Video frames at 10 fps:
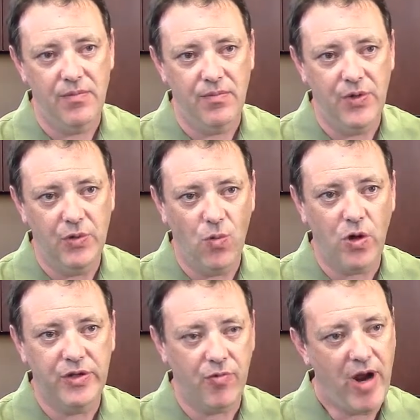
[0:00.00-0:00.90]
You
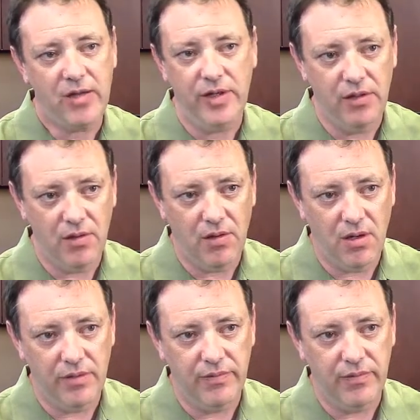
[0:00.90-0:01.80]
work directly
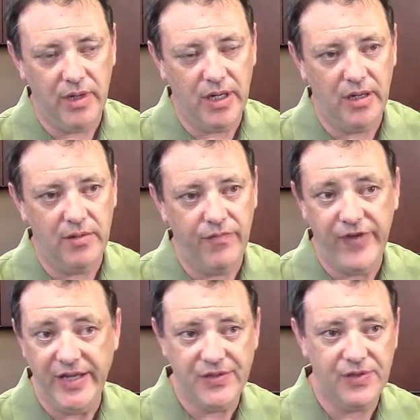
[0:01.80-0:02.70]
on
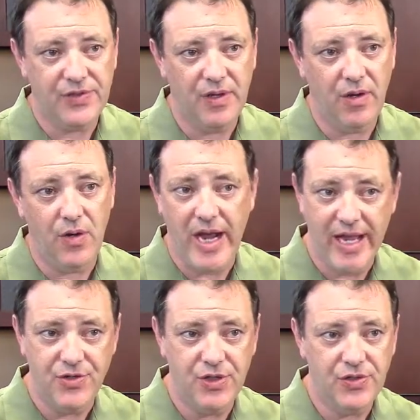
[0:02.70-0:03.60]
faces or
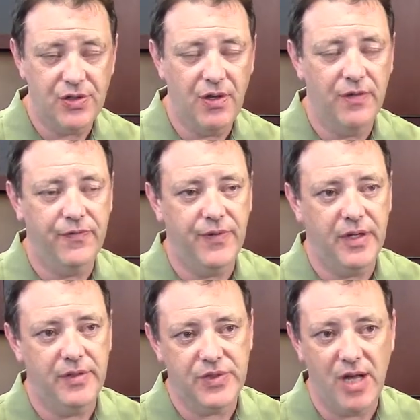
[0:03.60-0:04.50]
edges of
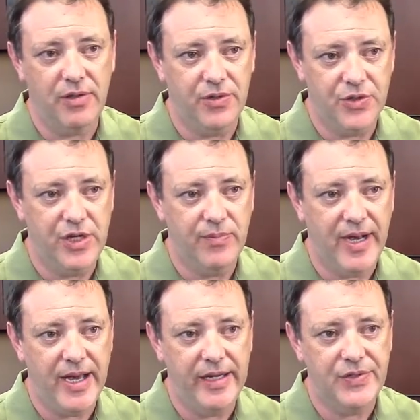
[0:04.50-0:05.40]
solid or sheet
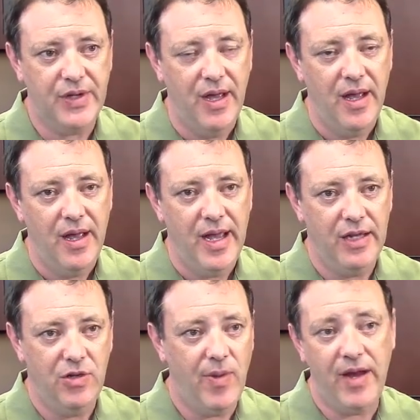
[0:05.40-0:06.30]
bodies,
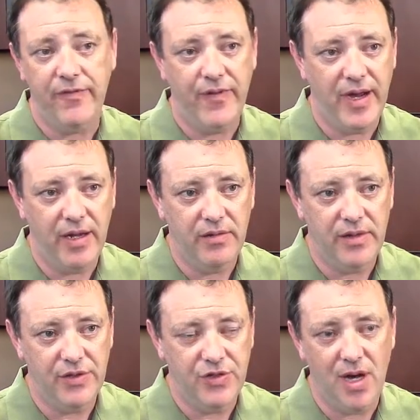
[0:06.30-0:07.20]
and you modify
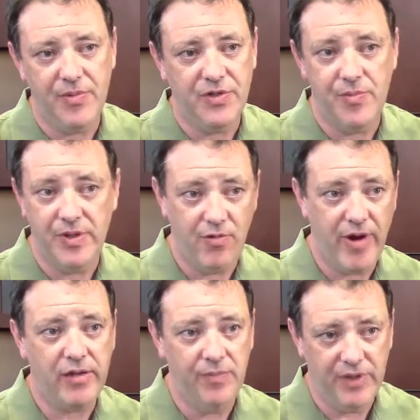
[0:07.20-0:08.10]
their geometry by
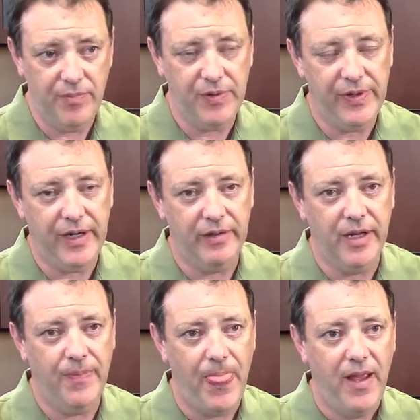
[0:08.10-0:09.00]
directly manipulating
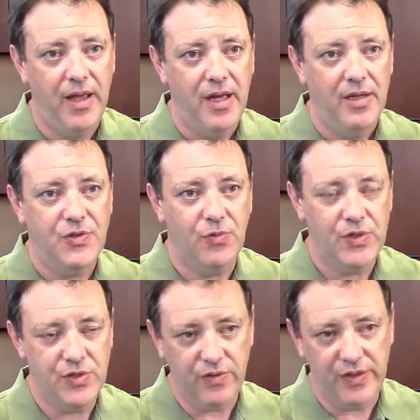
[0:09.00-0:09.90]
them. So we
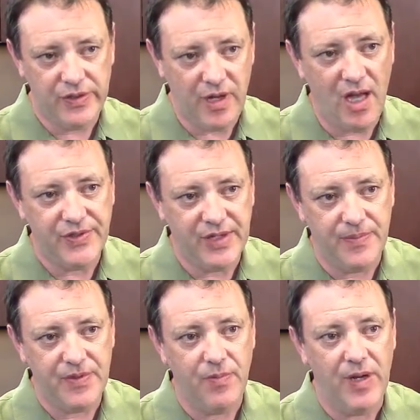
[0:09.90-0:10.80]
took these
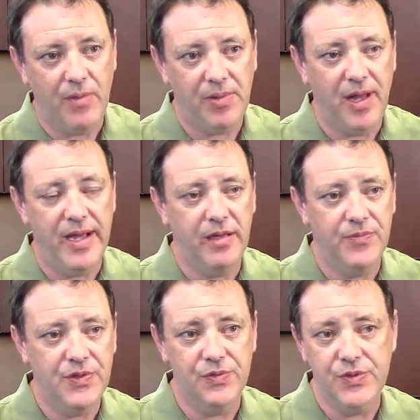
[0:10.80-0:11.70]
concepts and we applied them
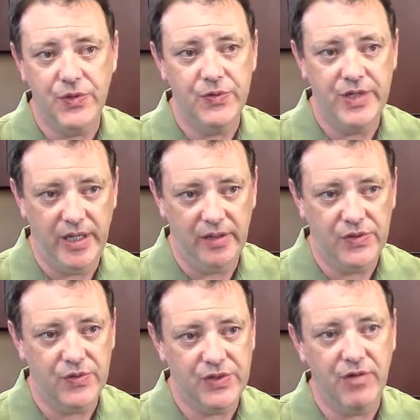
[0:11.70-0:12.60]
to 2D.
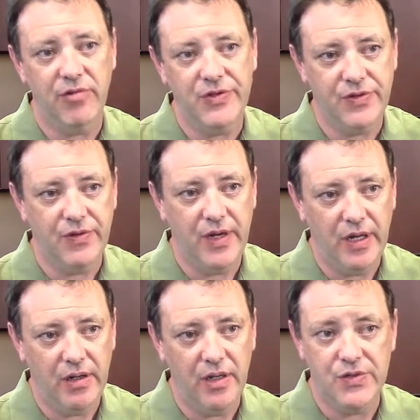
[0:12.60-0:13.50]
So Synchronous
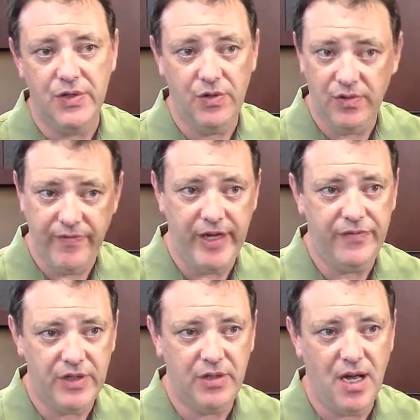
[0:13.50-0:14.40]
2D is a new innovative
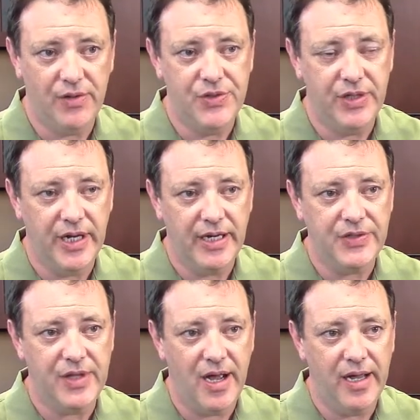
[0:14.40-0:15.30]
technology in
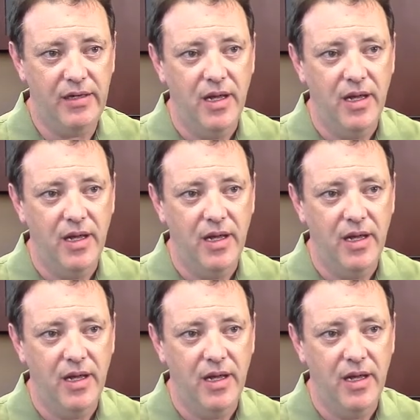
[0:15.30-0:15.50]
NX9